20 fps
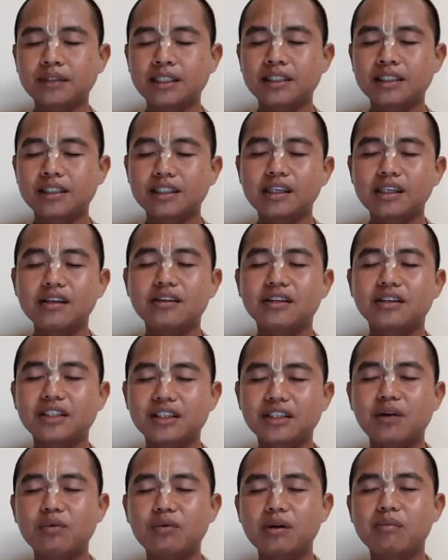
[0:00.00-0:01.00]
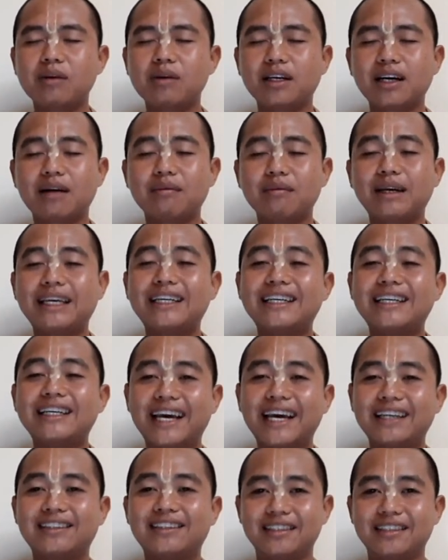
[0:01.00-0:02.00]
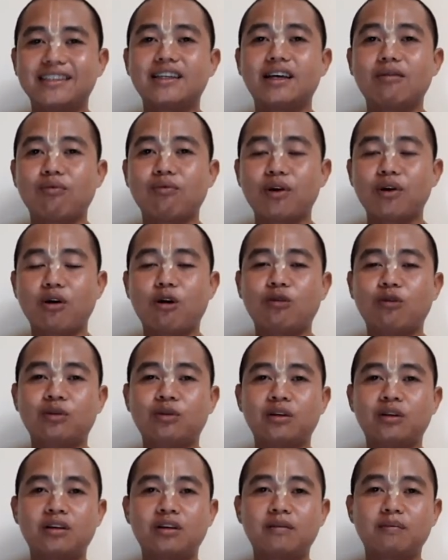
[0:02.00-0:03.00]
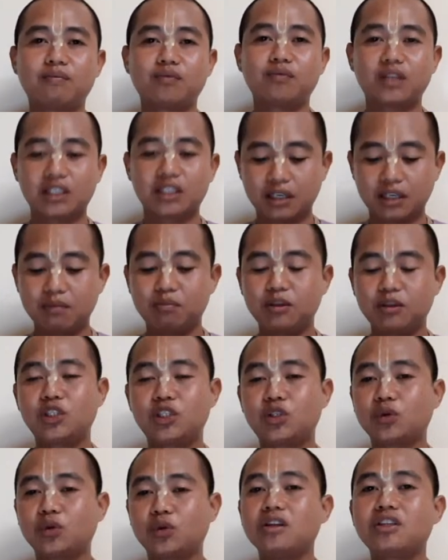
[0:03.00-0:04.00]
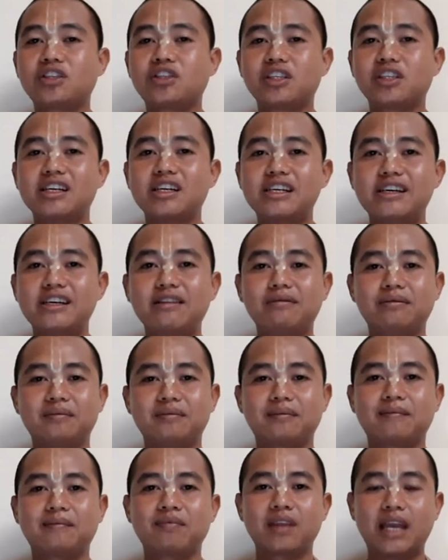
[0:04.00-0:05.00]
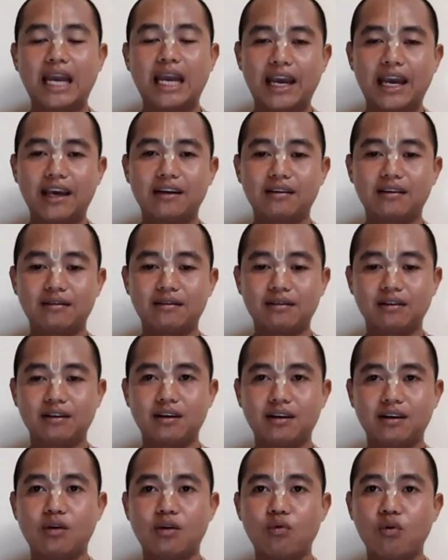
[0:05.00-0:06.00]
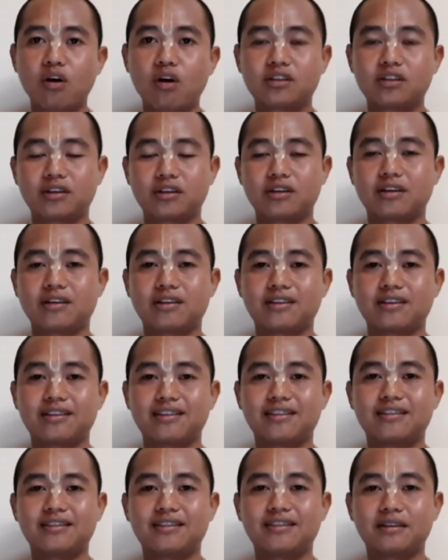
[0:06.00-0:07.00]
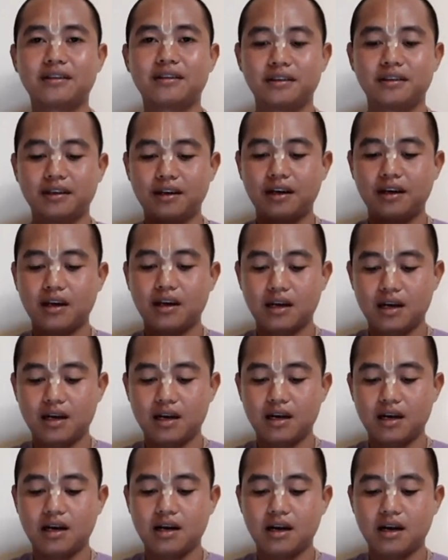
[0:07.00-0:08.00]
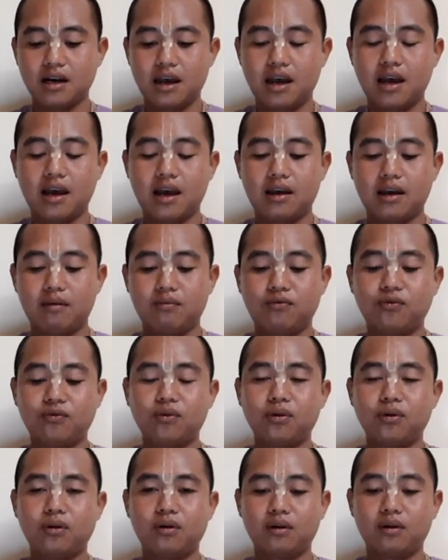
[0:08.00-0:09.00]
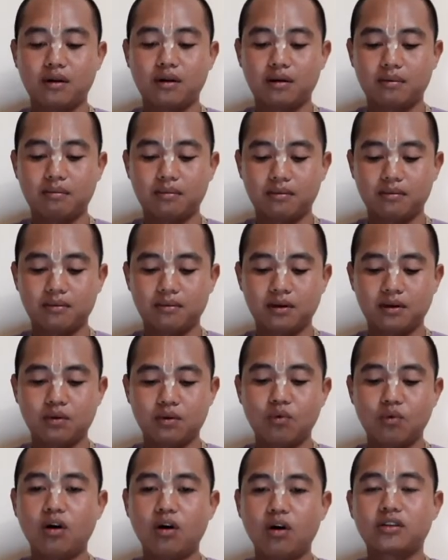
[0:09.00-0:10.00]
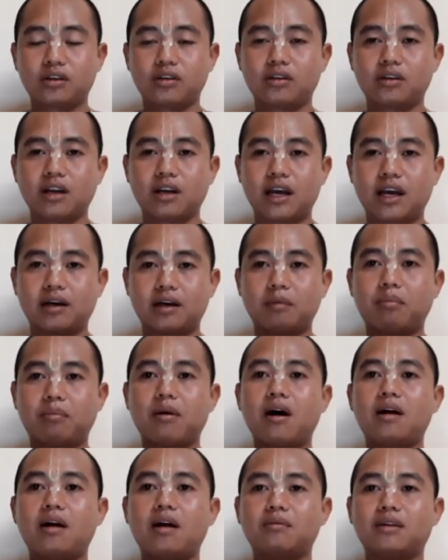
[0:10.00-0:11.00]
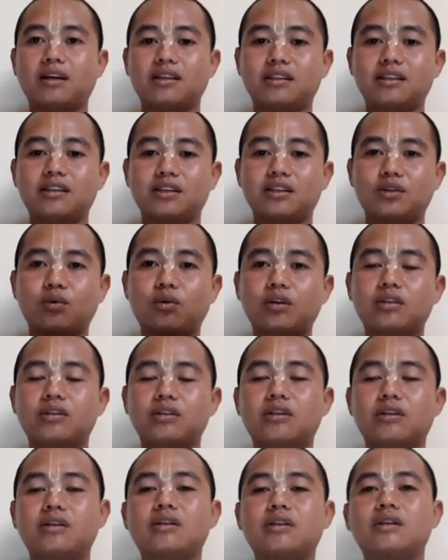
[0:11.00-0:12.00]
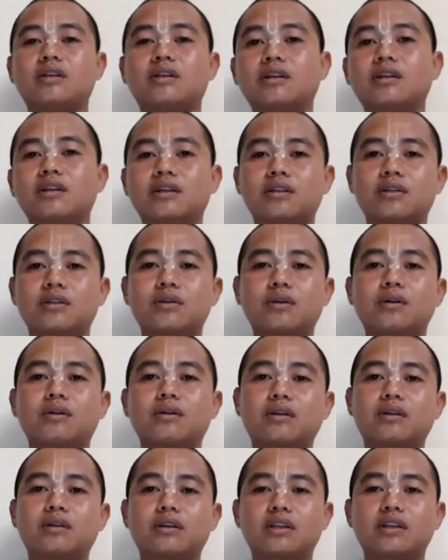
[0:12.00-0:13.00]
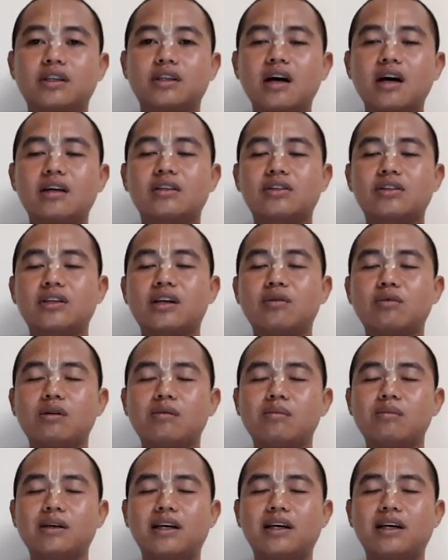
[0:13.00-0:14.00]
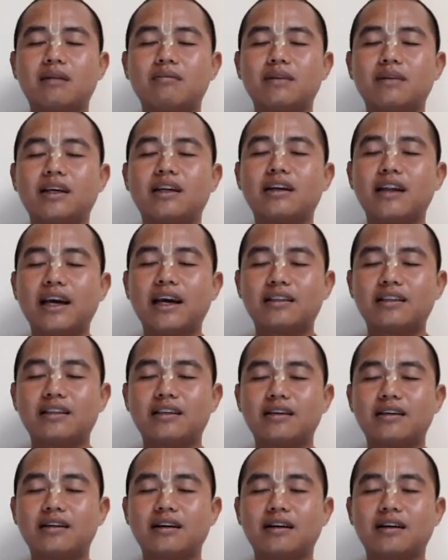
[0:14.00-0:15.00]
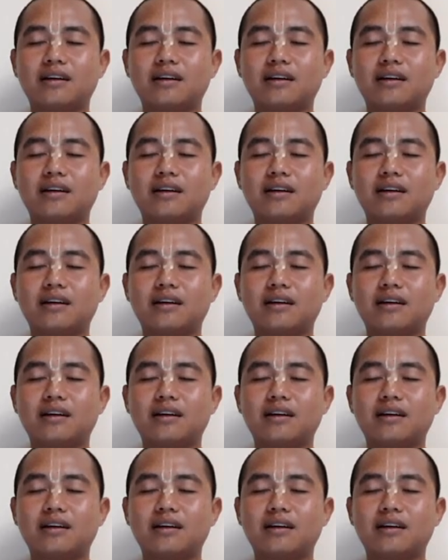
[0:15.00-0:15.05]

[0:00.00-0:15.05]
Still, Krishna will become indebted if we offer simply tulasi leaf and water, a handful of water, like a palm, like this water. So Krishna still will become indebted.